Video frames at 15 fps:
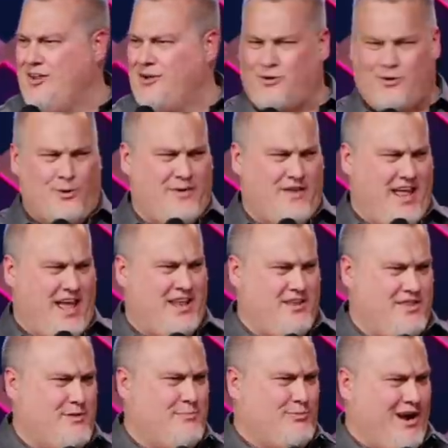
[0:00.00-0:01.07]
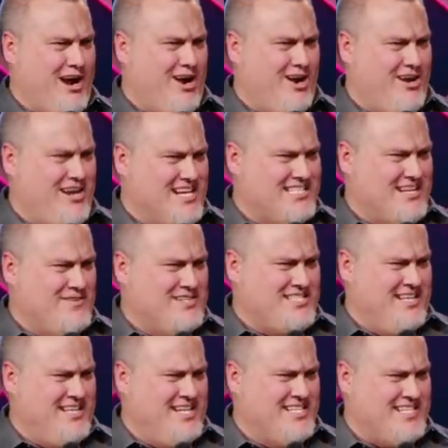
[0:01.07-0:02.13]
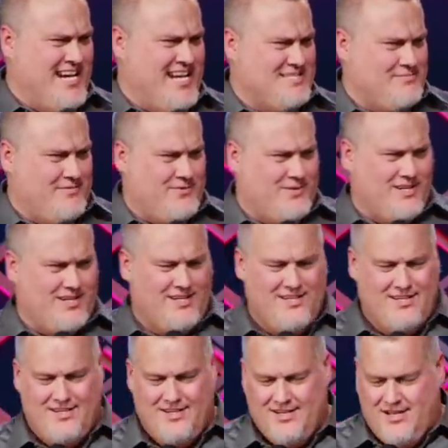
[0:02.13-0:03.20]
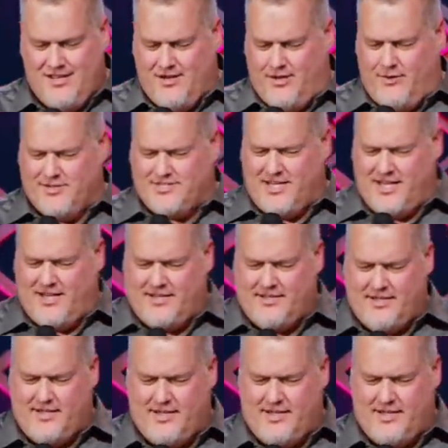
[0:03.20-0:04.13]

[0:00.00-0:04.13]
They don't know when to end the prayer. You guys ever see these guys before? They're always like,